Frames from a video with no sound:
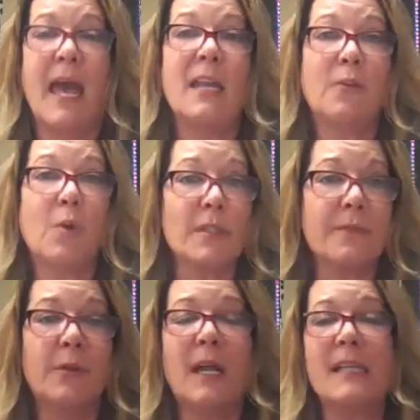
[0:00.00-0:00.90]
And of
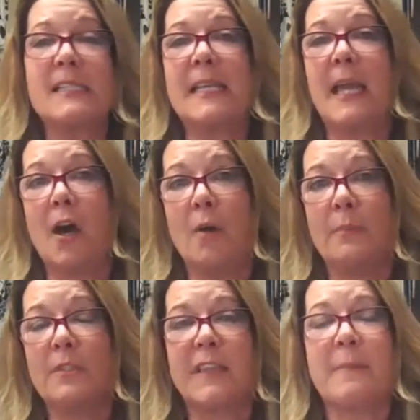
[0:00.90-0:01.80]
course, if you guys need
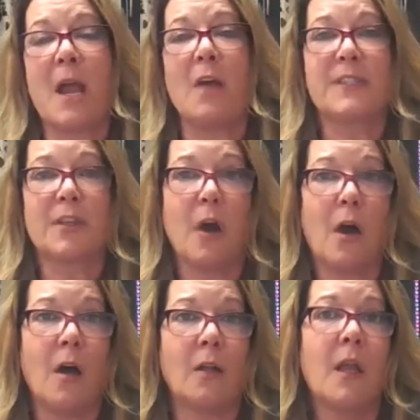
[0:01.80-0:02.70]
help, just give my office a
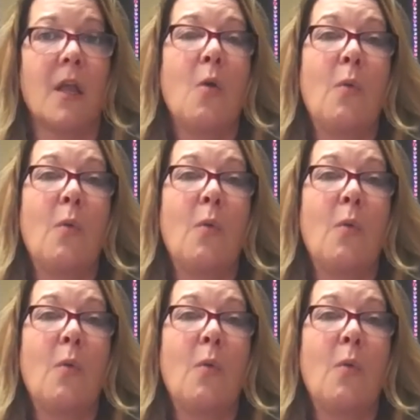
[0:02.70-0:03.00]
call.